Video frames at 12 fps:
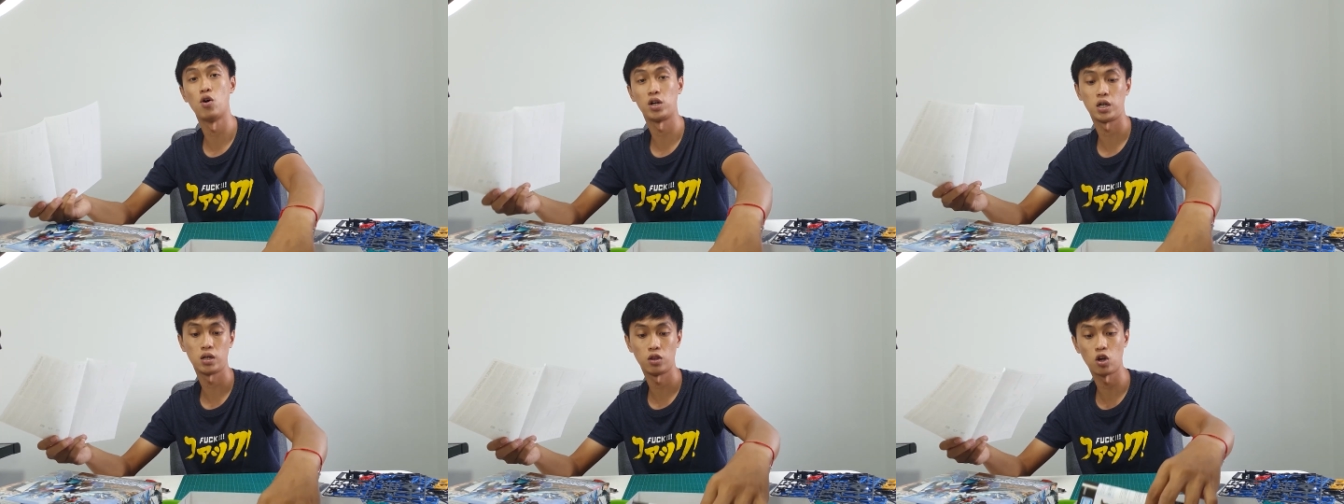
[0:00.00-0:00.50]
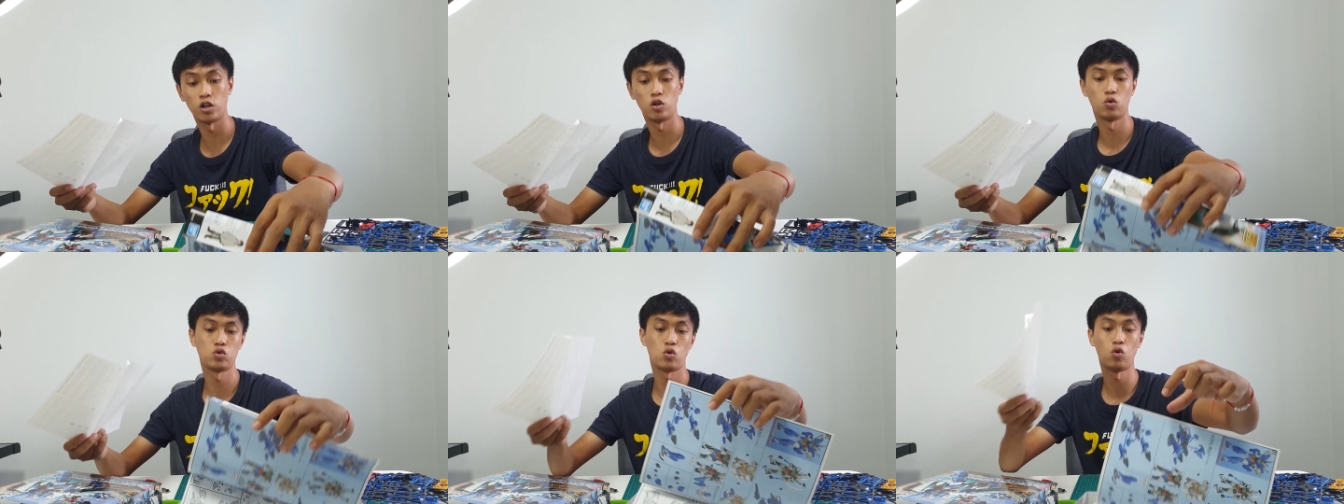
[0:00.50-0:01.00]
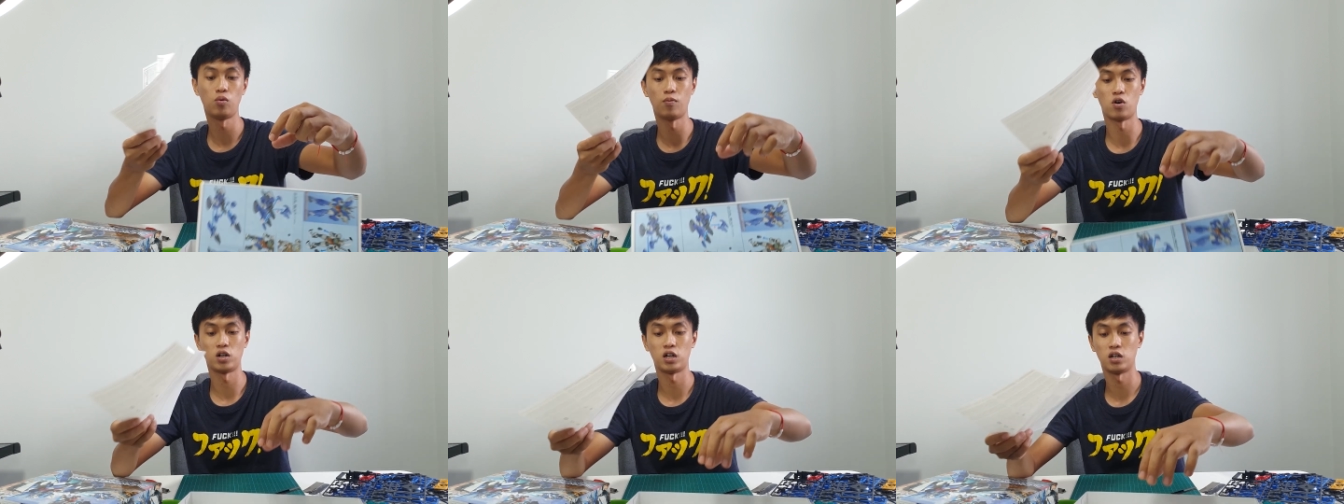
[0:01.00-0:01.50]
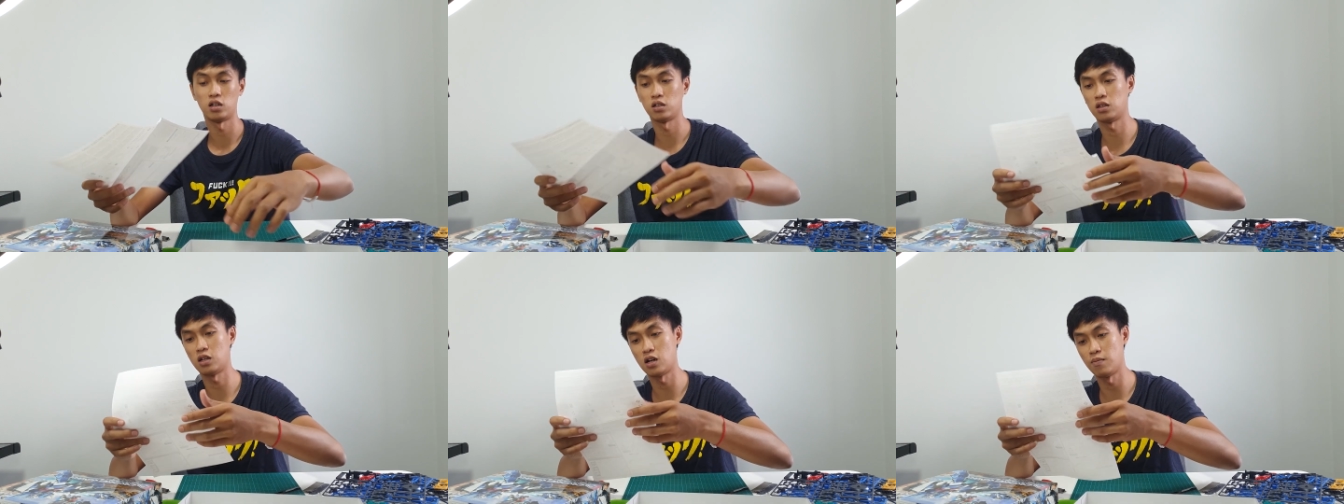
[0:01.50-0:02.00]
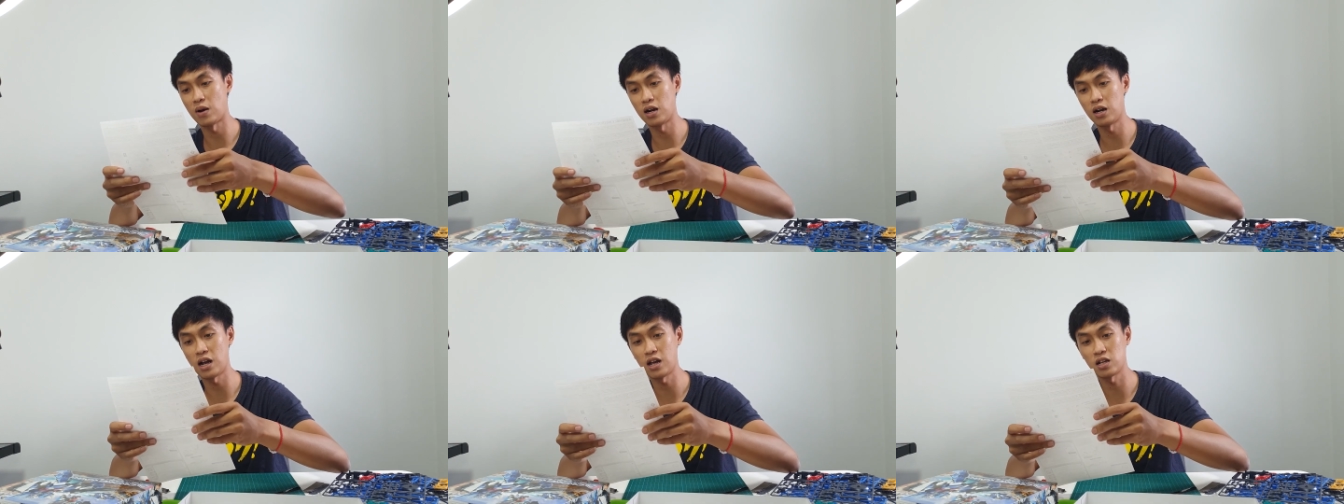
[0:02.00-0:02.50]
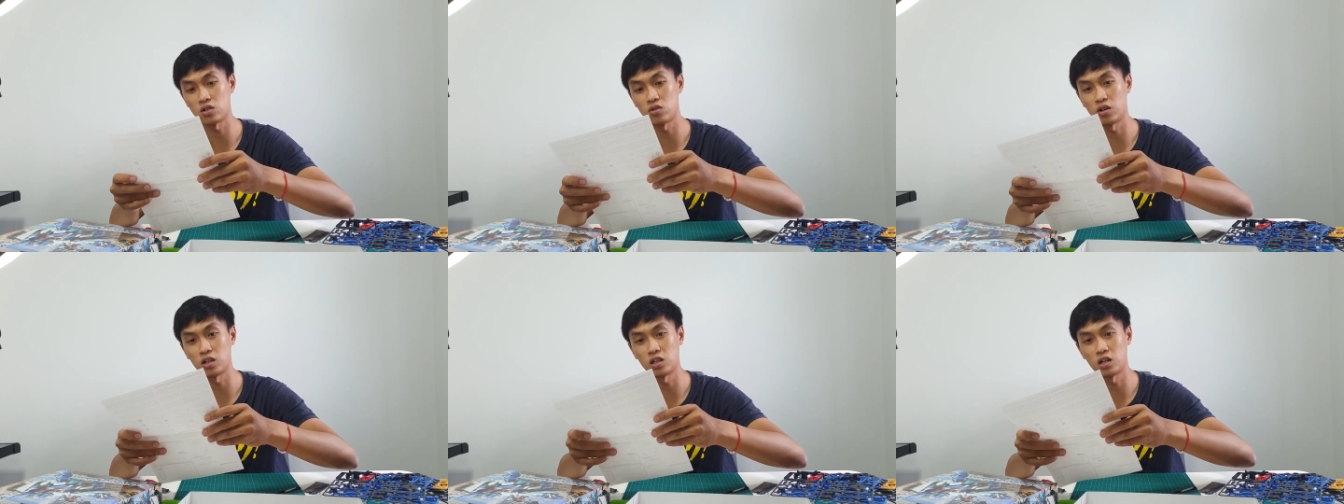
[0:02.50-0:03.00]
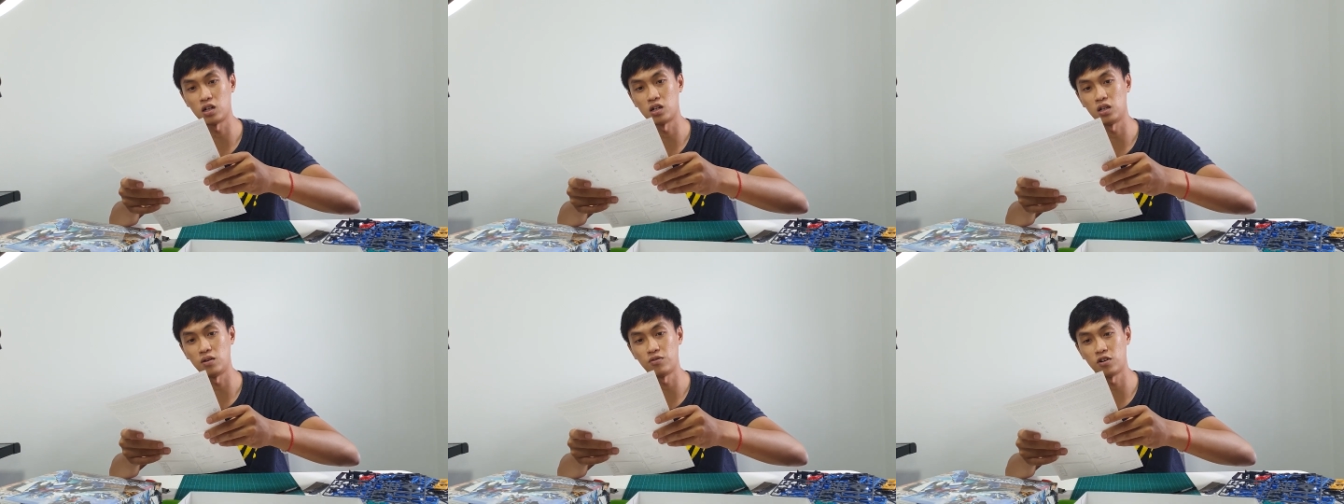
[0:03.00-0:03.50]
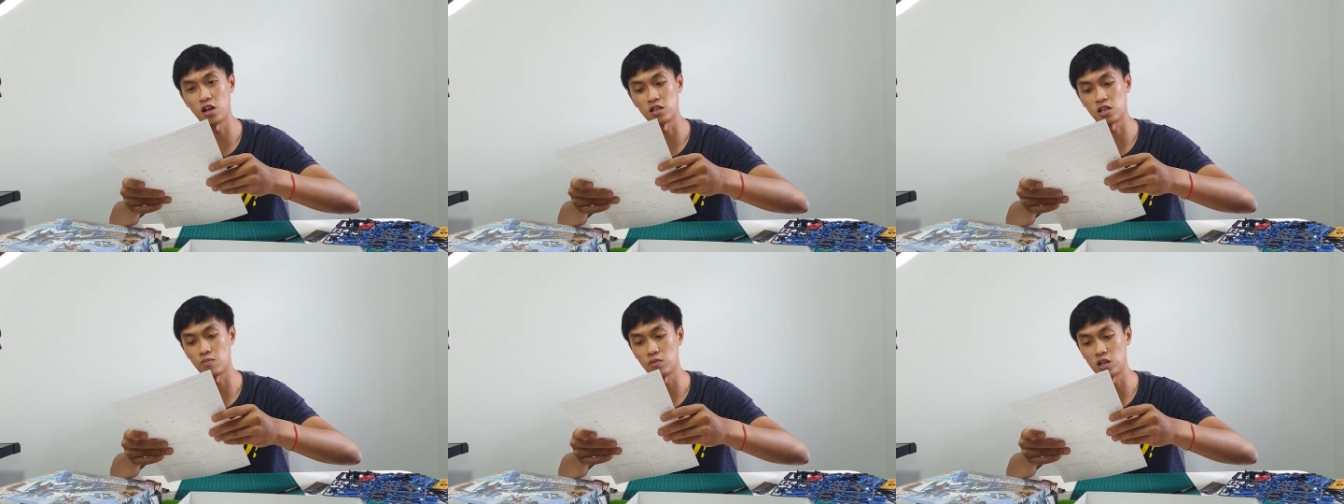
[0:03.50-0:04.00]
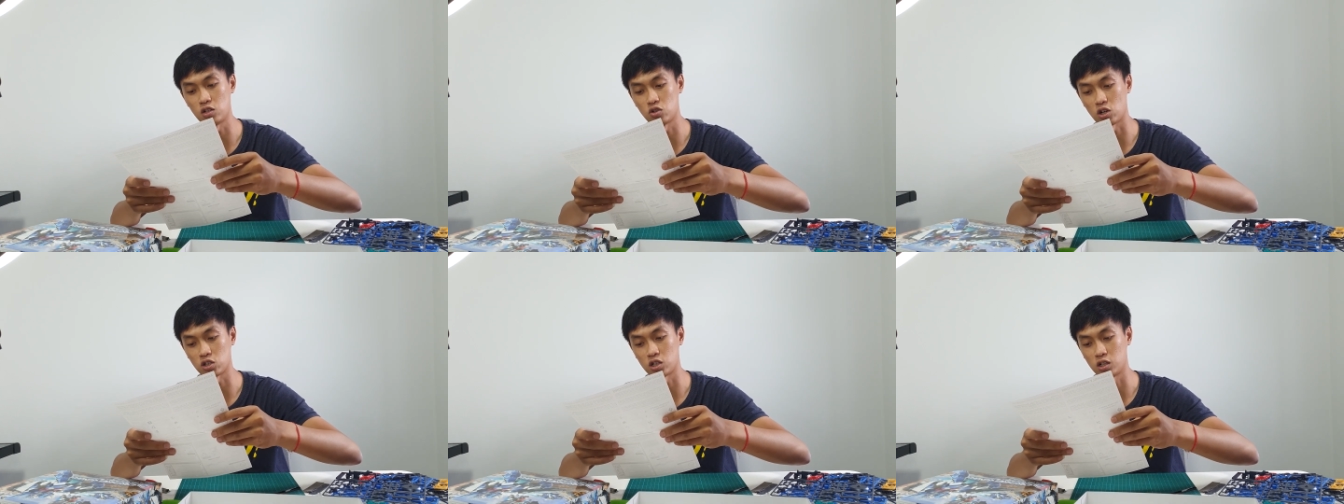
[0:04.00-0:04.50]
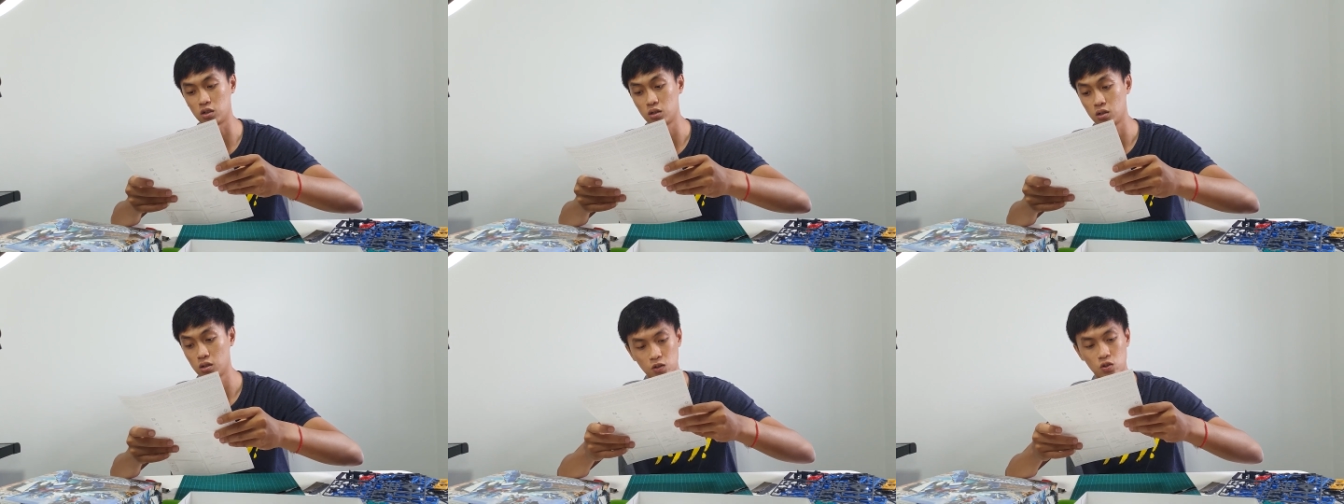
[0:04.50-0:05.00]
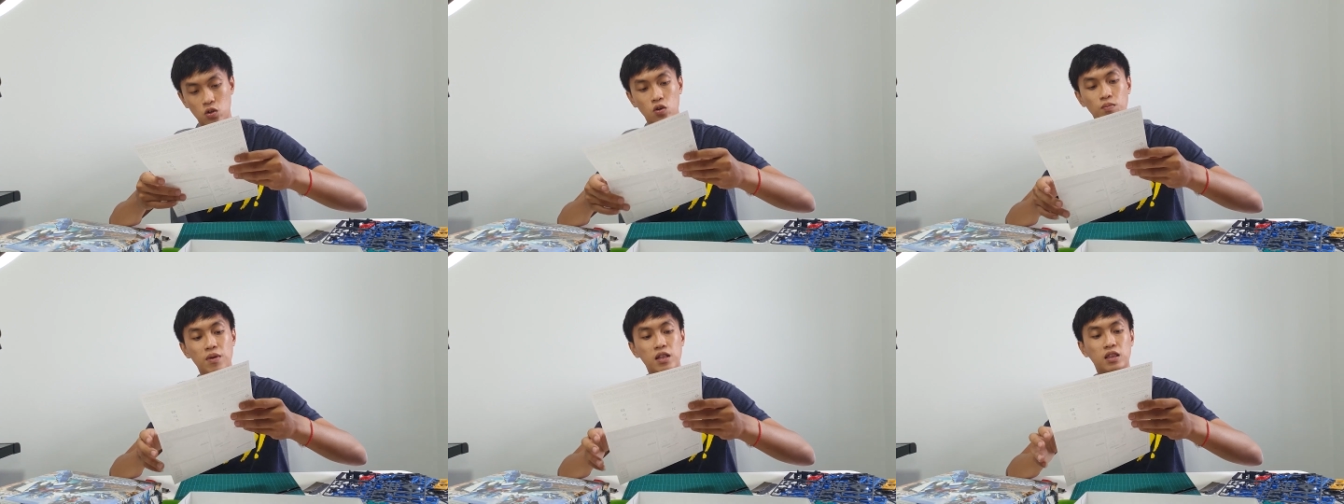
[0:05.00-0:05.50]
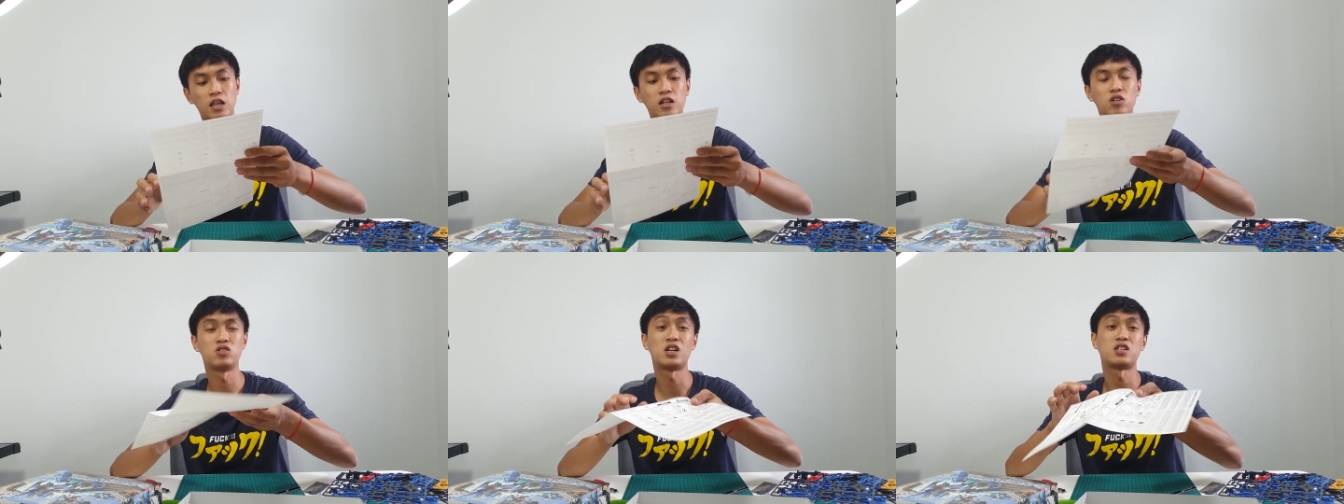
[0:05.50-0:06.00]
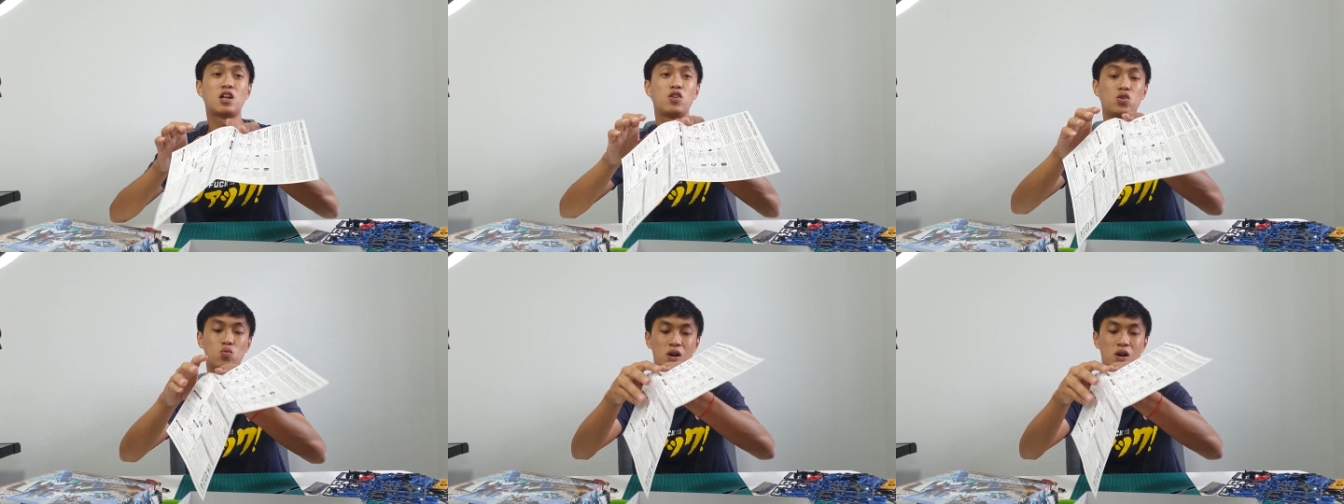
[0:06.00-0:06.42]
model, not those old model, Bandai has created a different assembly instruction. So main thing will just tell you